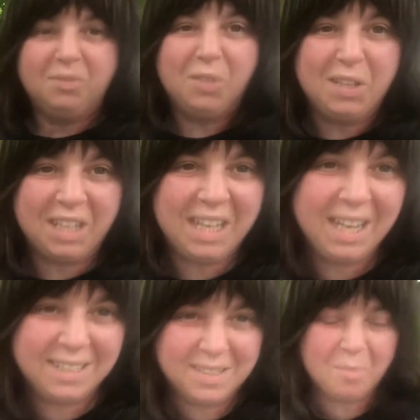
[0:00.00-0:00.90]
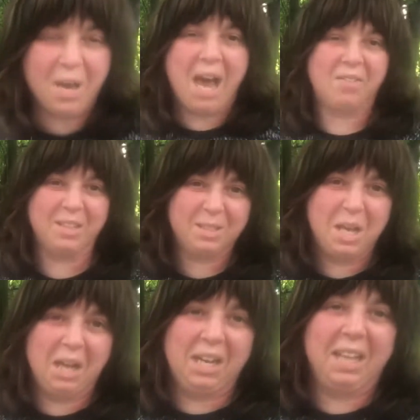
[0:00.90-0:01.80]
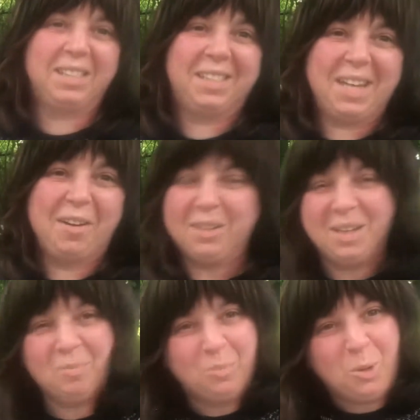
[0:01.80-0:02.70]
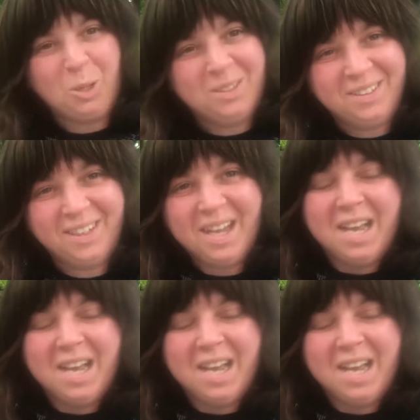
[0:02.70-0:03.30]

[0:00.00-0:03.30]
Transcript: For the kids, the bath is not necessarily important.